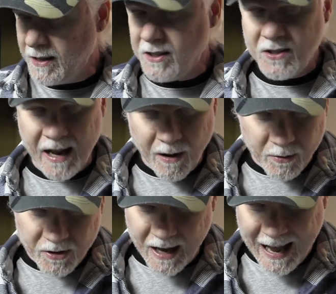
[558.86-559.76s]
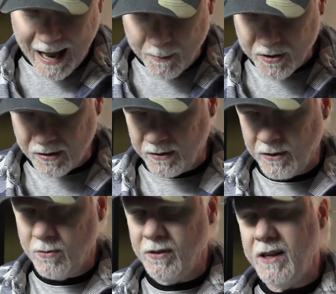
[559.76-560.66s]
It sounds
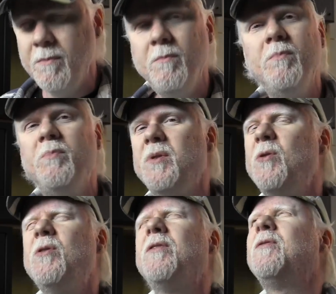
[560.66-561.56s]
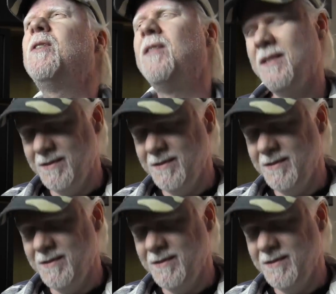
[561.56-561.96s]
absolutely beautiful.